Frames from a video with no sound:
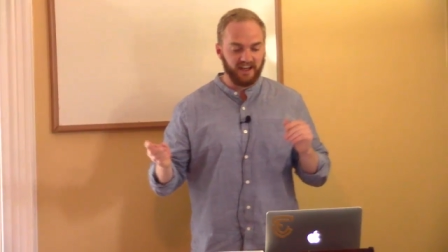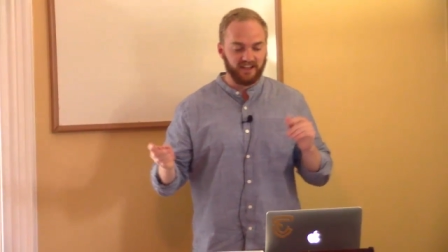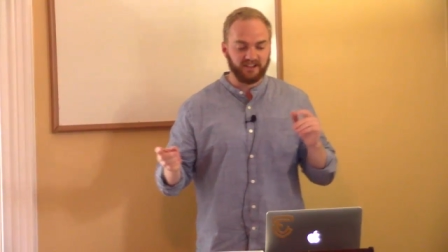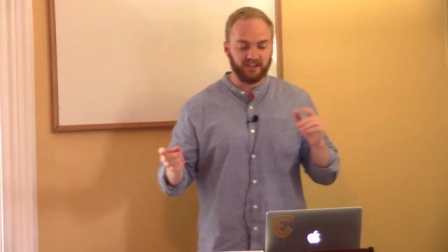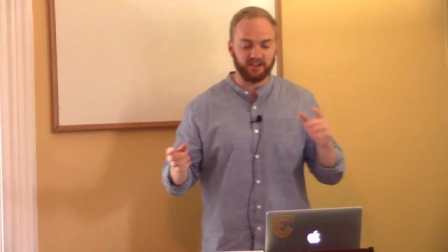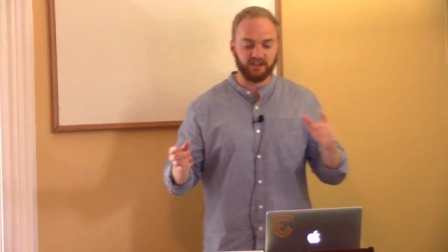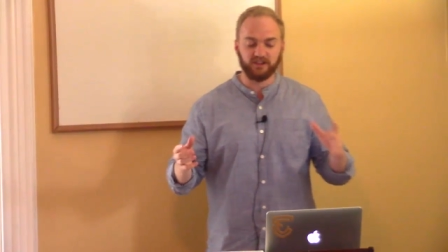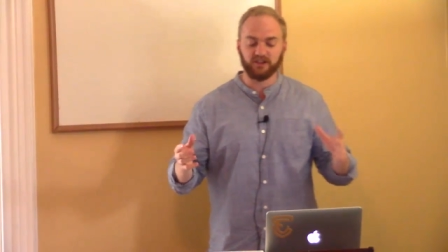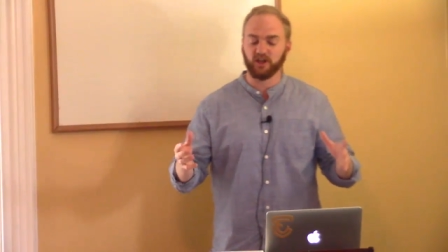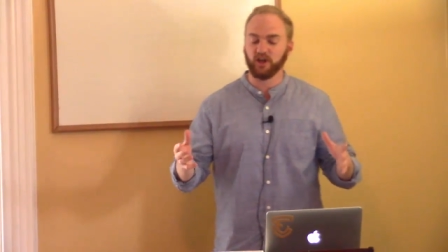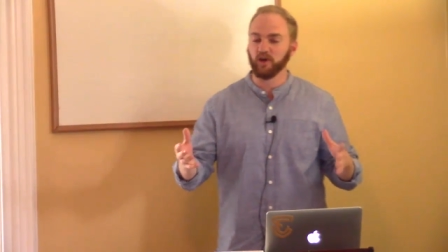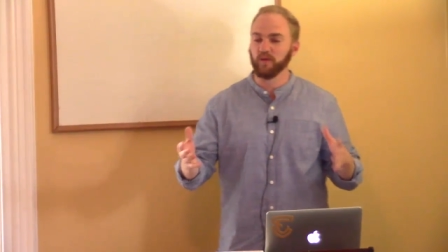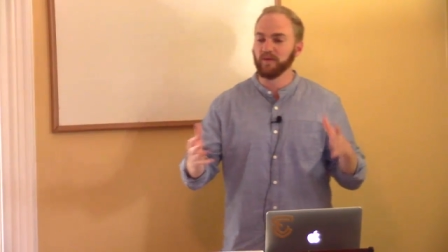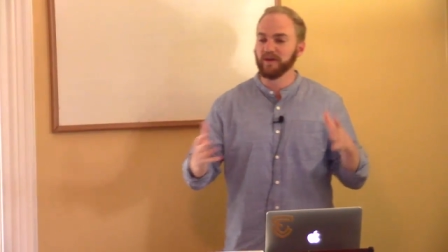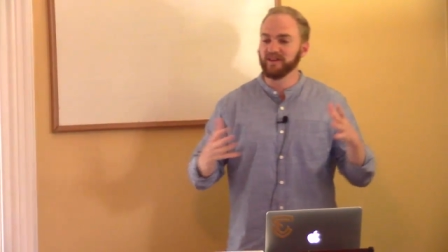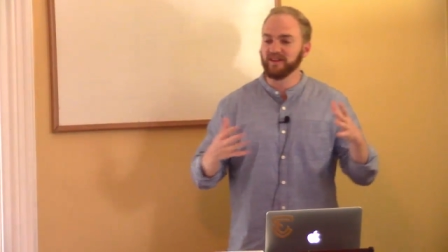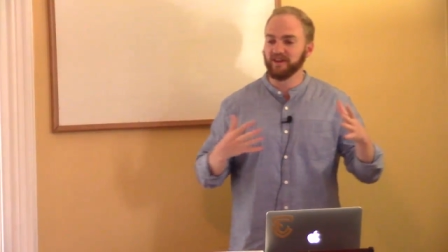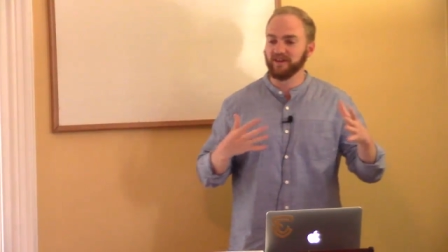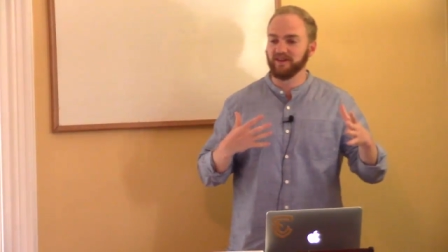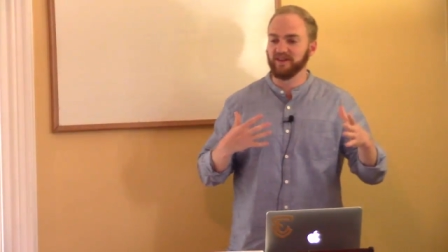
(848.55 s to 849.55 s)
to
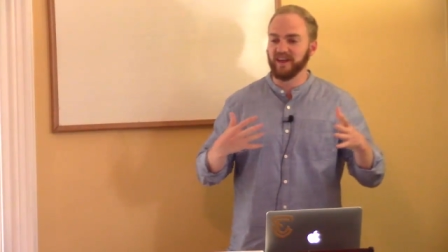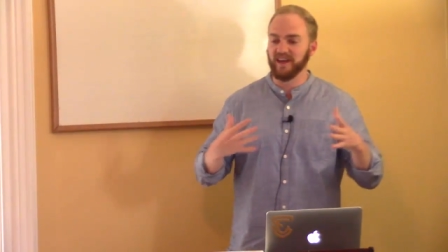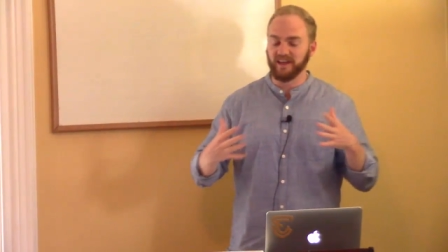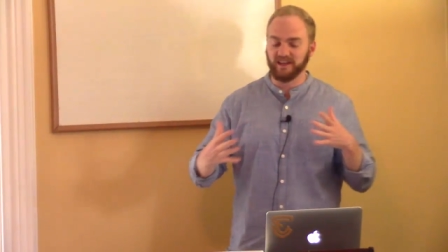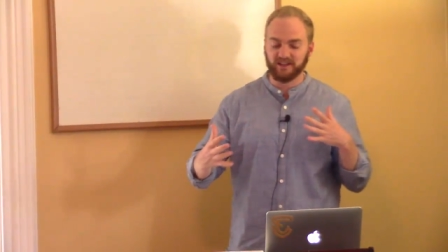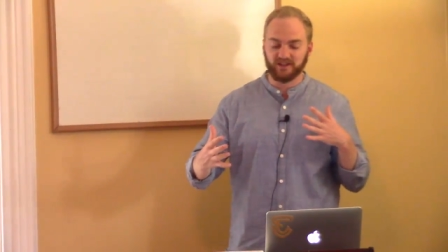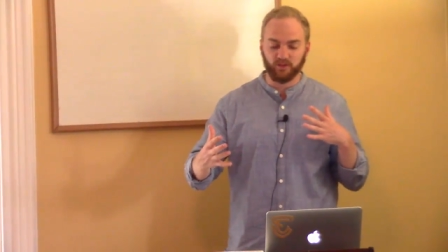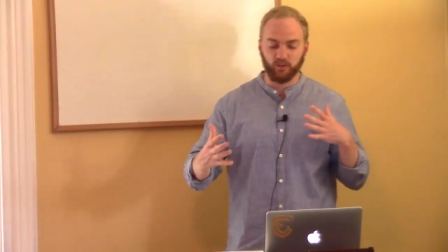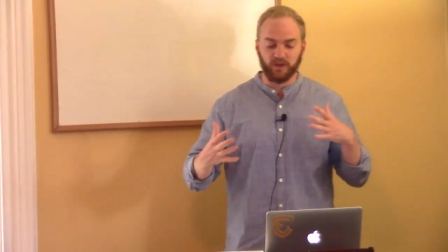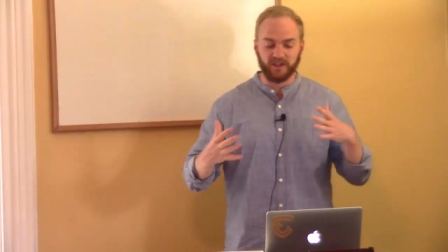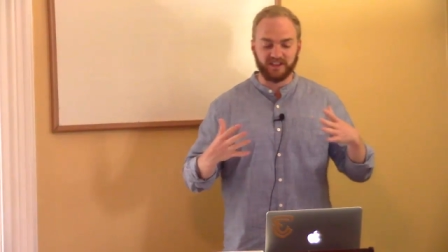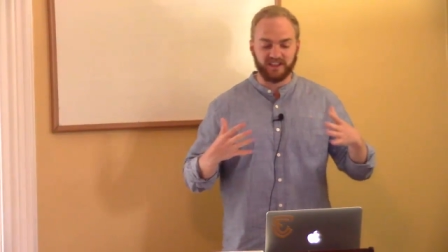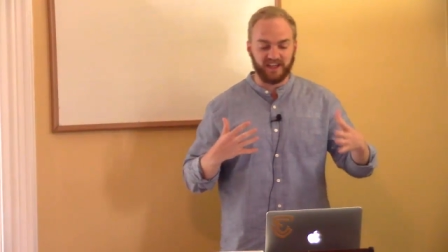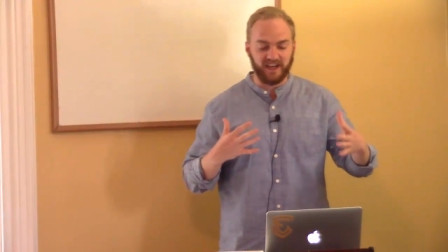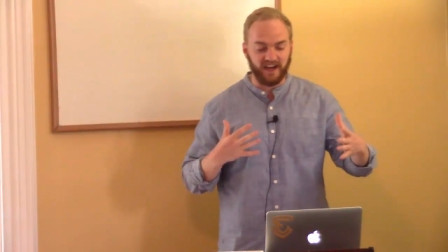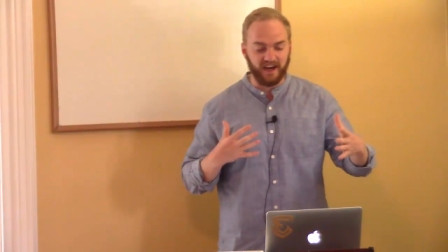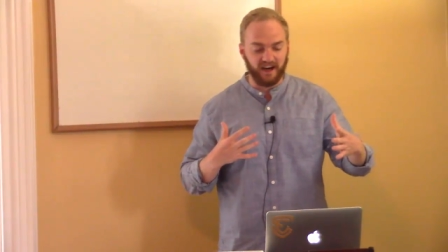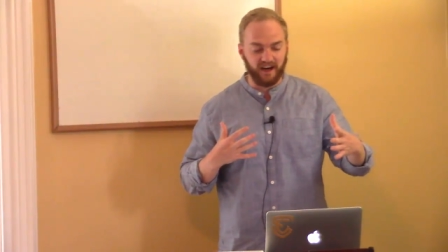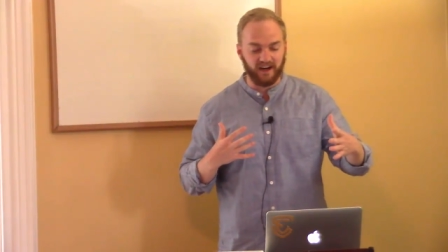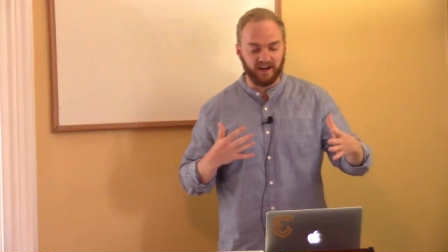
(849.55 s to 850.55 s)
determine the things we
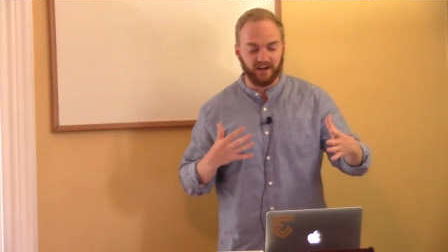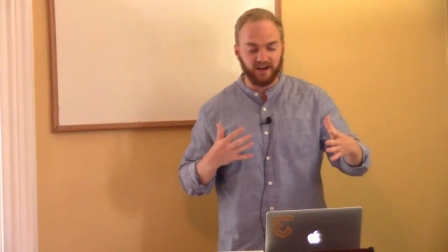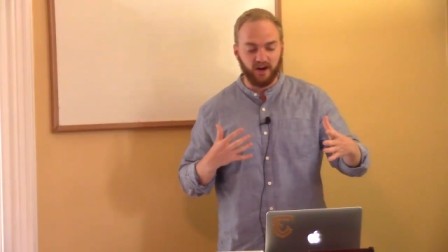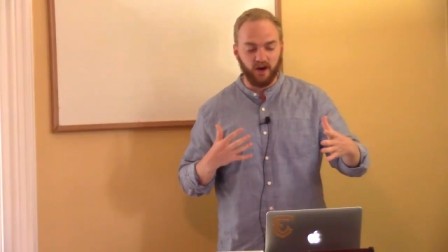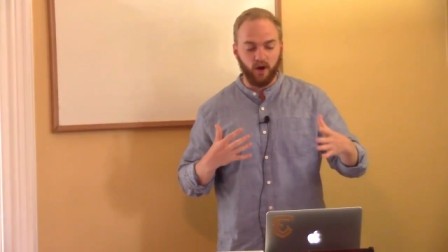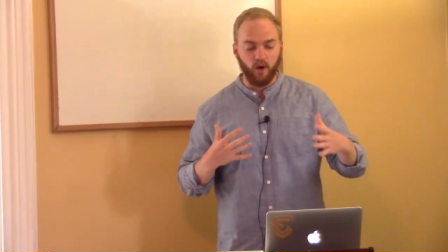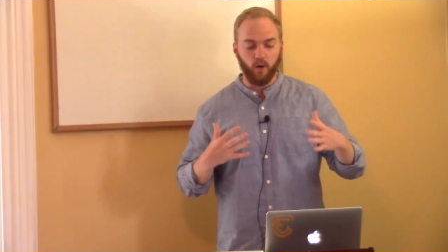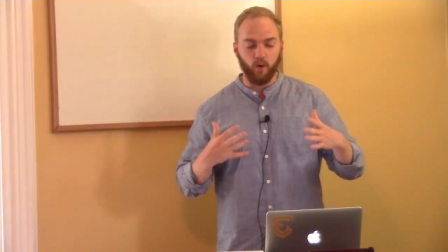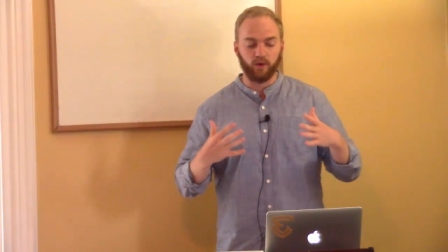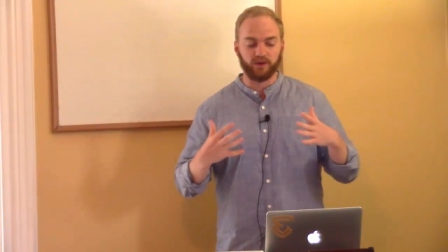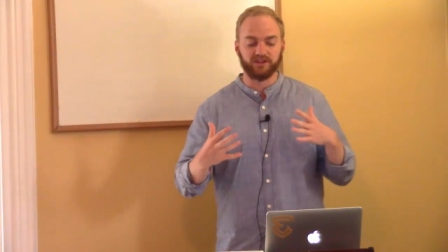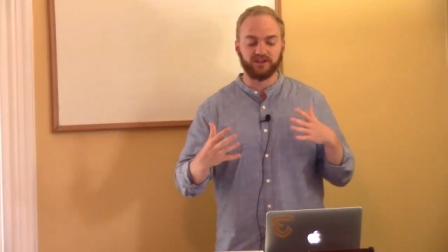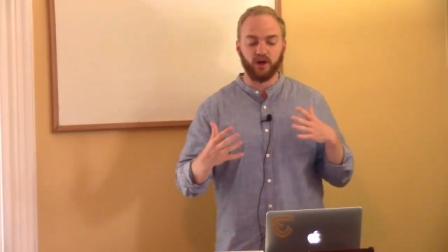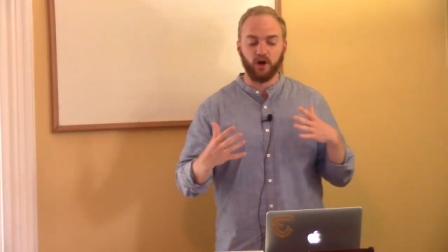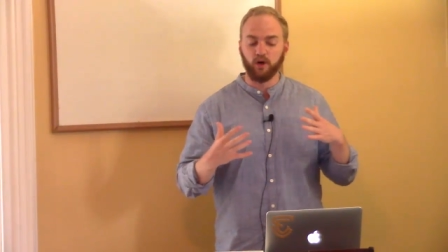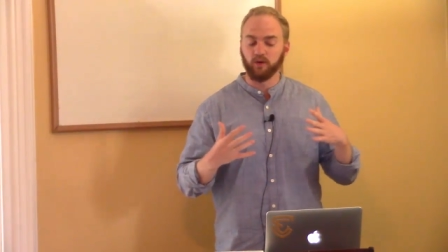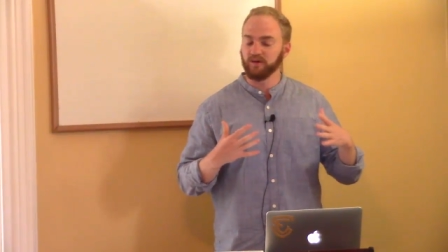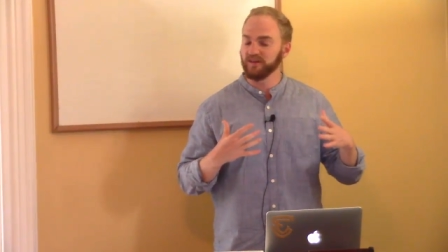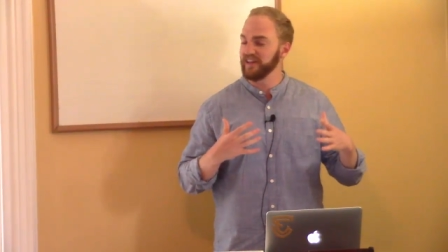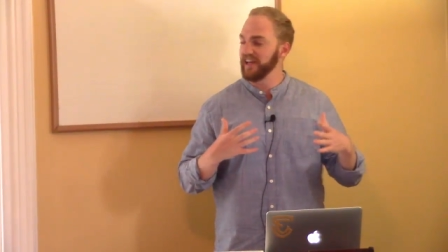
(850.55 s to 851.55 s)
care or
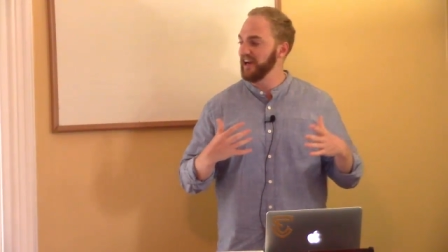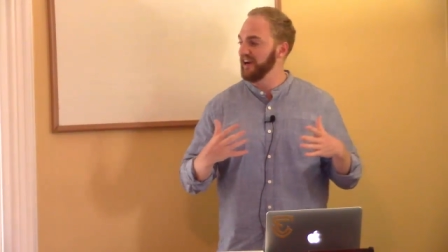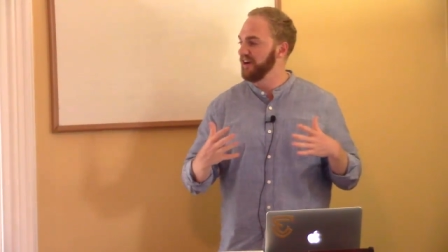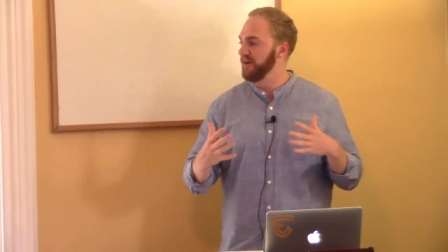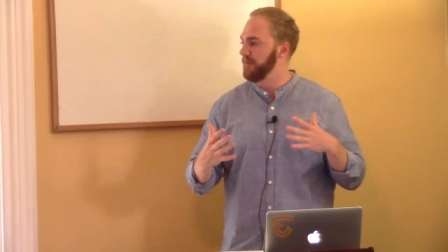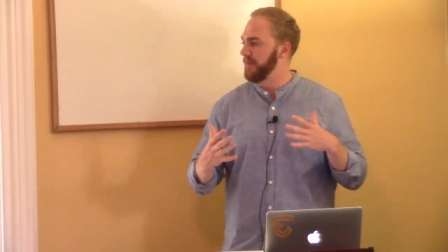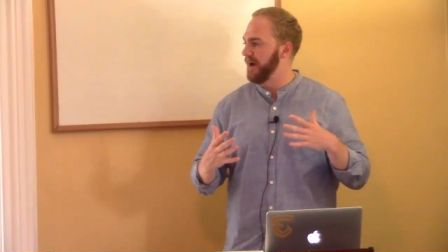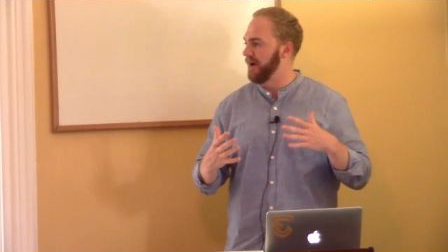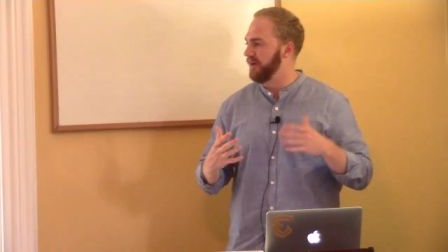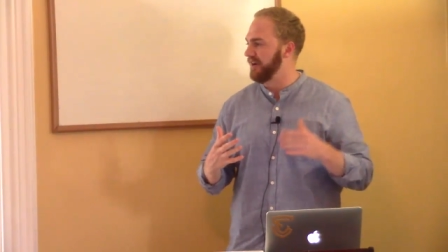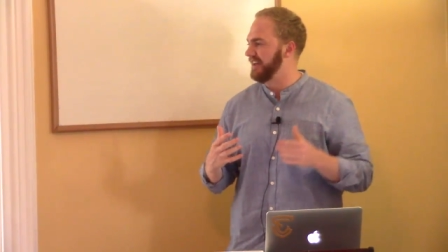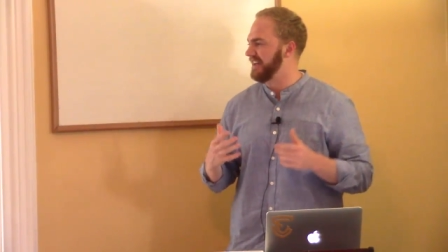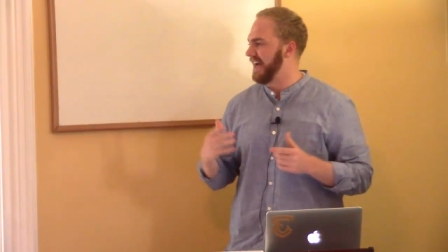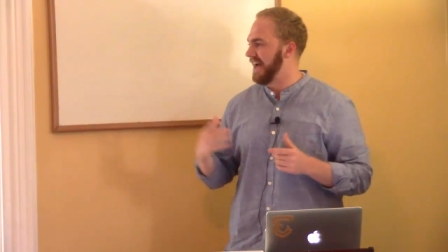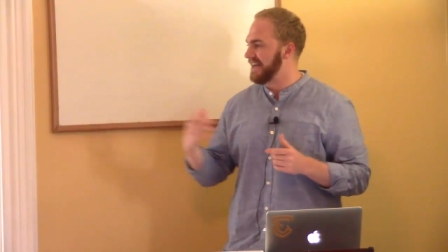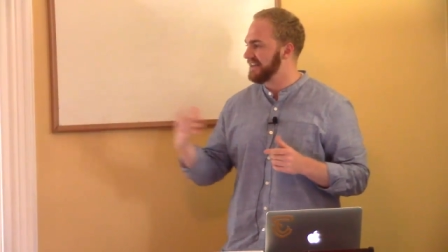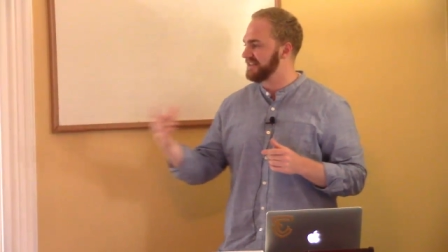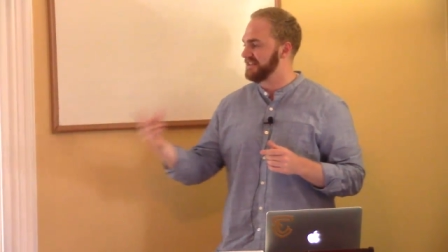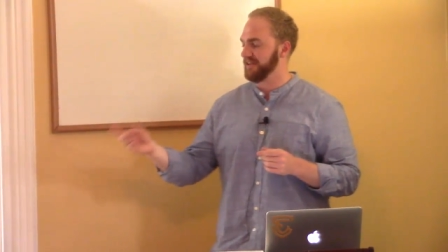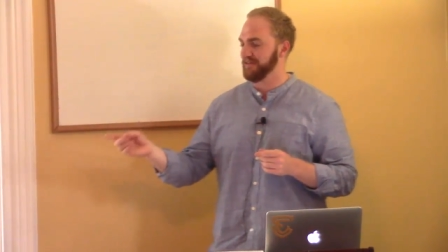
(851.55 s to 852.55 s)
don't care about. It
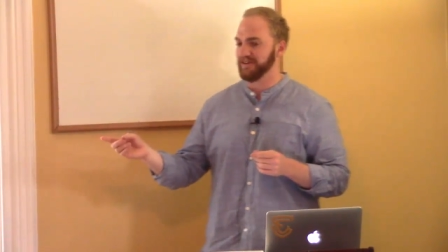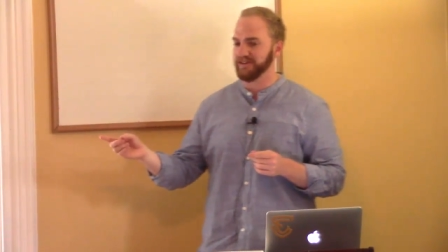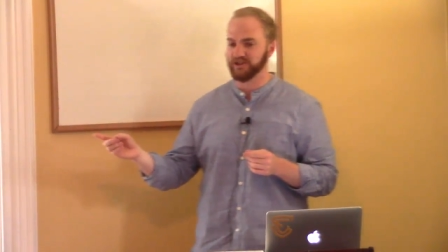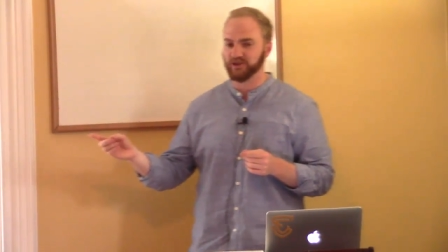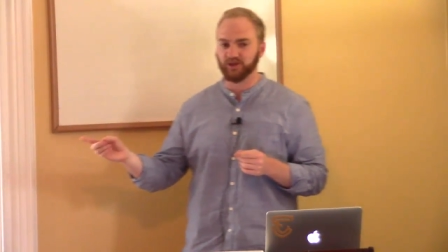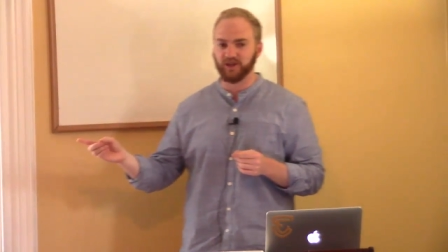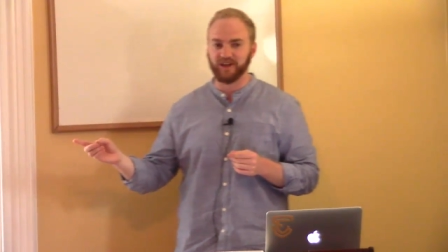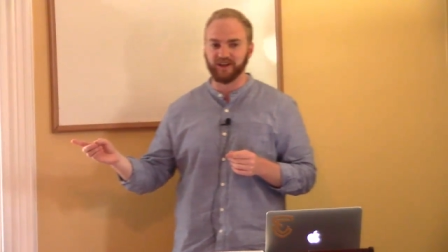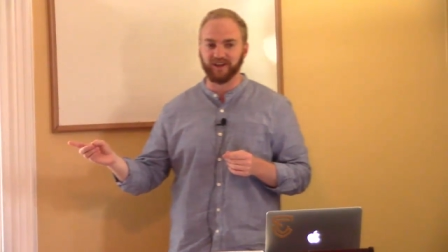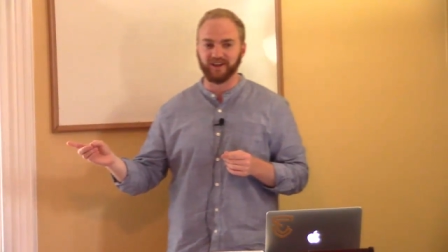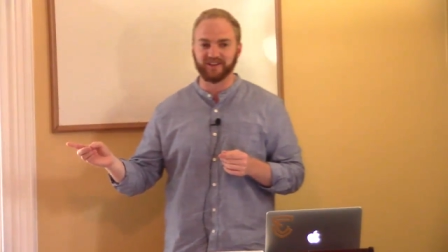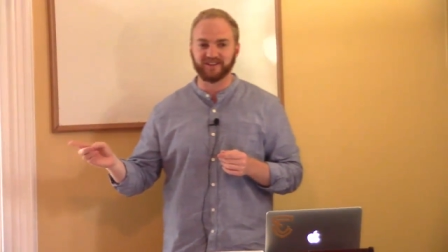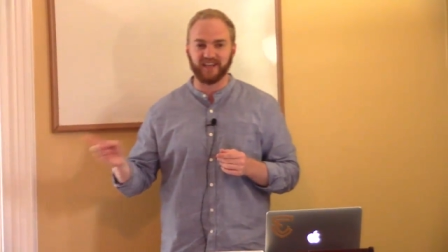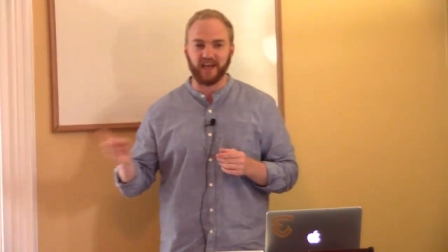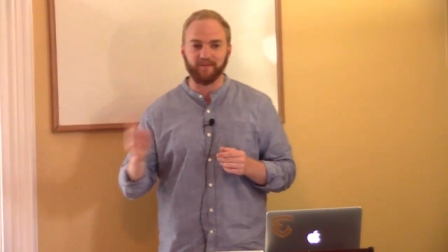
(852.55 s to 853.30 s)
has different triggers.